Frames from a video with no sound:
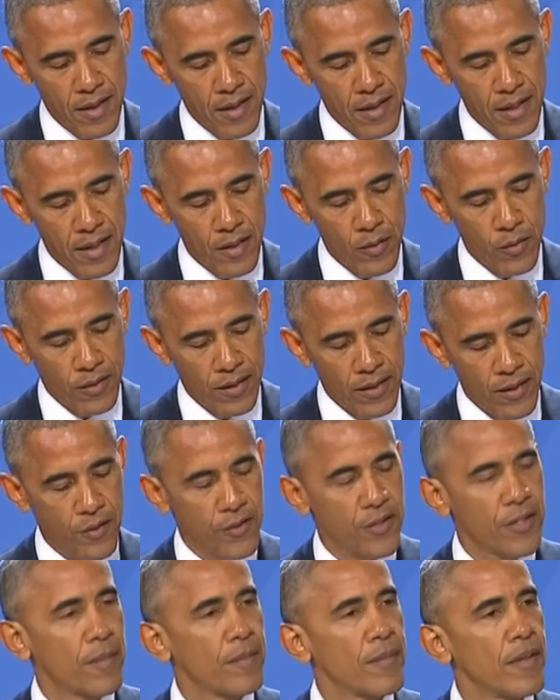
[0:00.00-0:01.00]
and EU
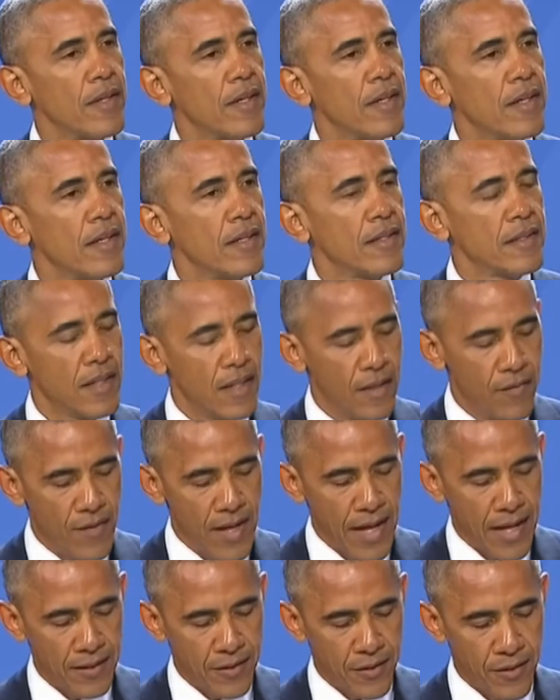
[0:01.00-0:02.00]
leadership to
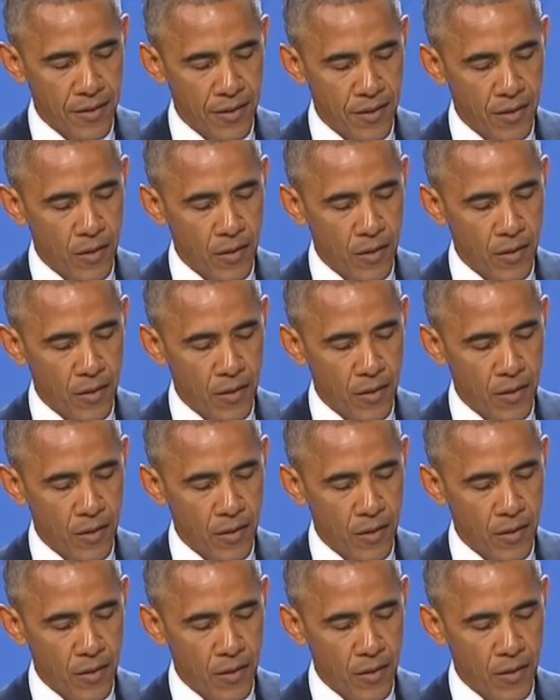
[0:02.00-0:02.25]
advance